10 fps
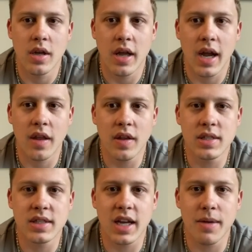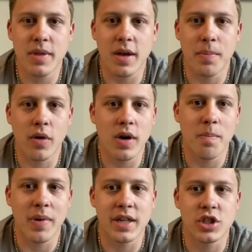And this time, the
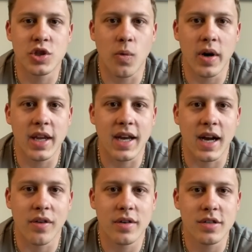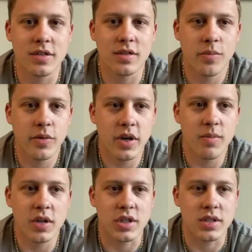opponent bets $20. Pretty
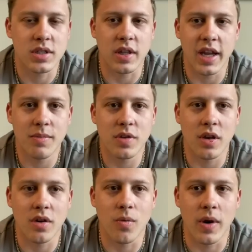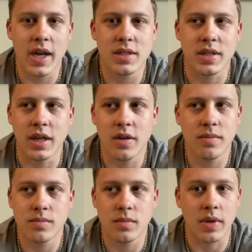much a slam dunk raise
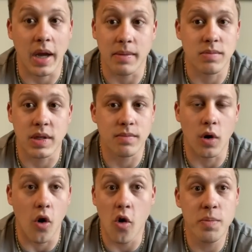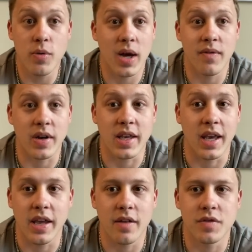here. I hope you have a
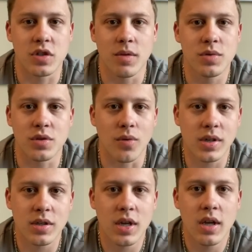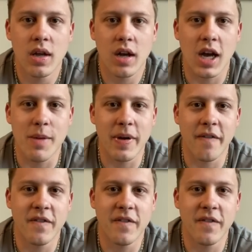king of some sort. I bet